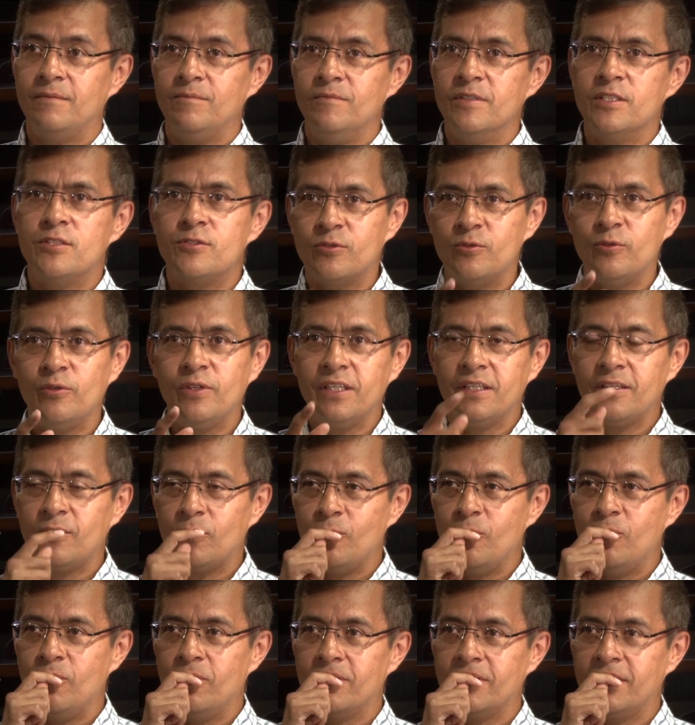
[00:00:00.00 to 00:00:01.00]
the student
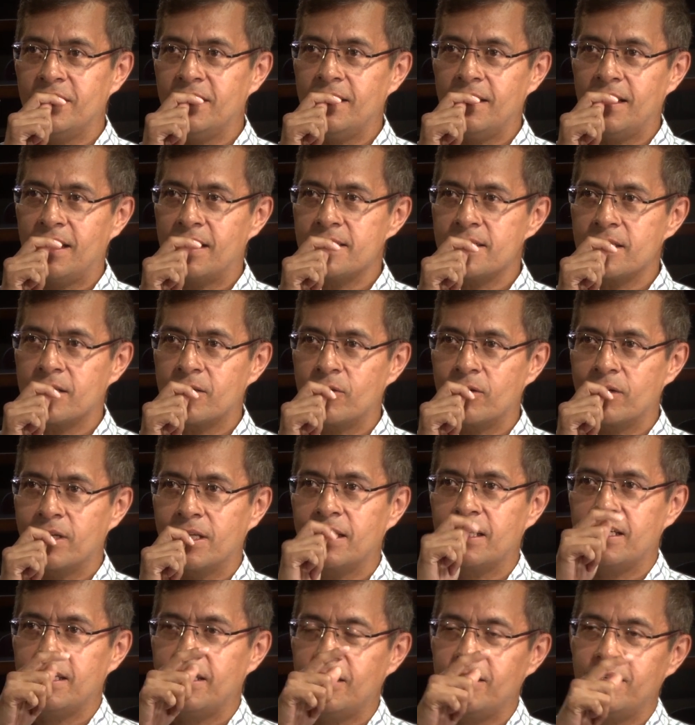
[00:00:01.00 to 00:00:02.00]
who didn't answer
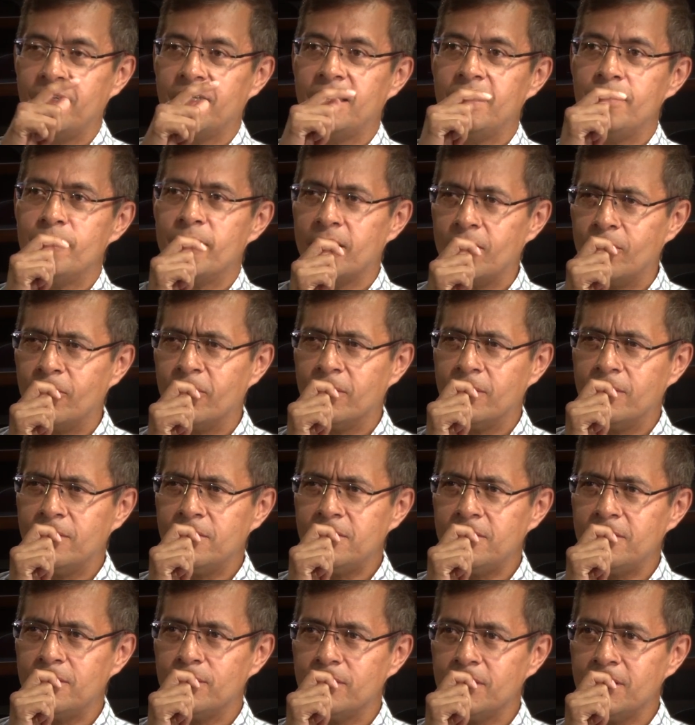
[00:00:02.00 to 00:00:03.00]
correctly, he might go,
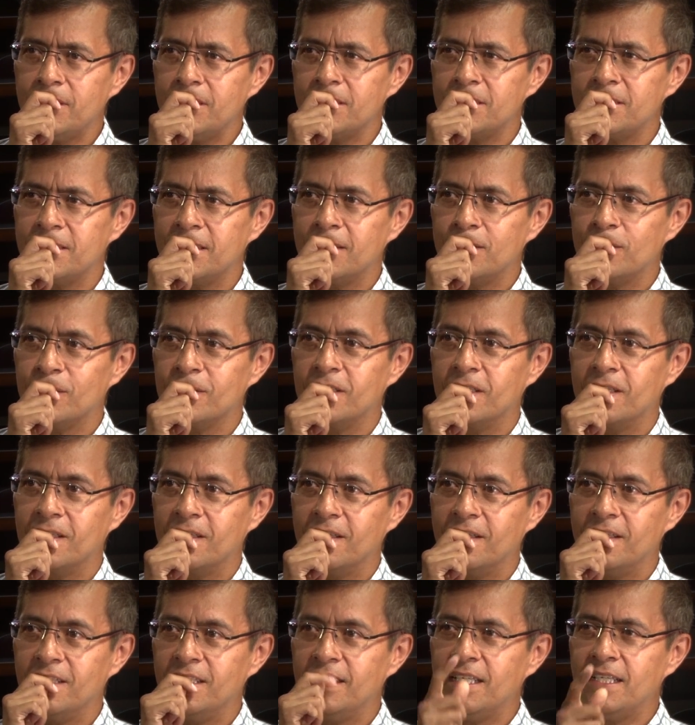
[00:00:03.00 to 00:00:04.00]
oh, wait a second,
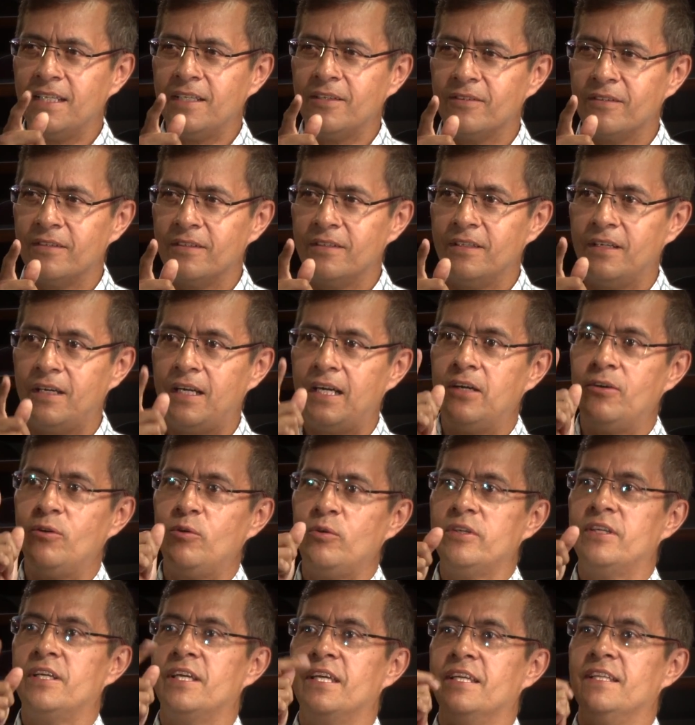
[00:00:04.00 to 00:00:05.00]
now,
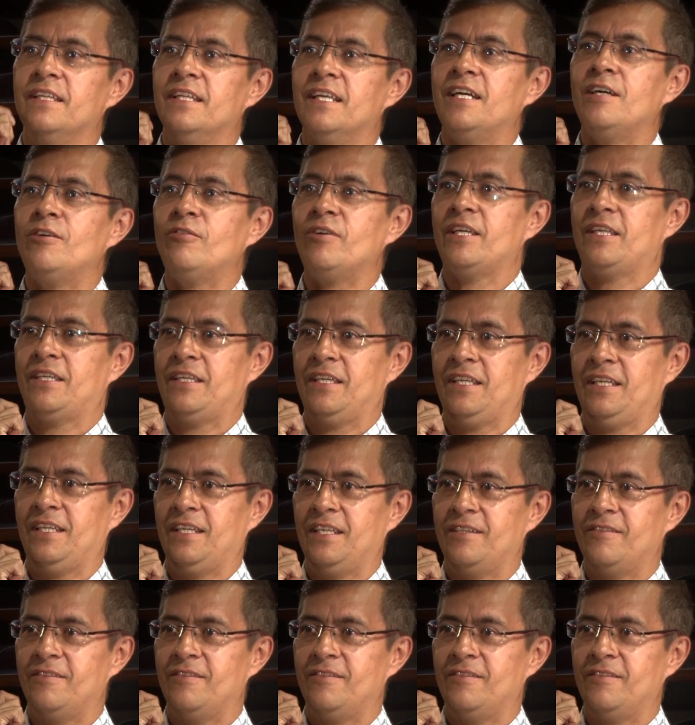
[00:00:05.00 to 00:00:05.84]
okay, now I get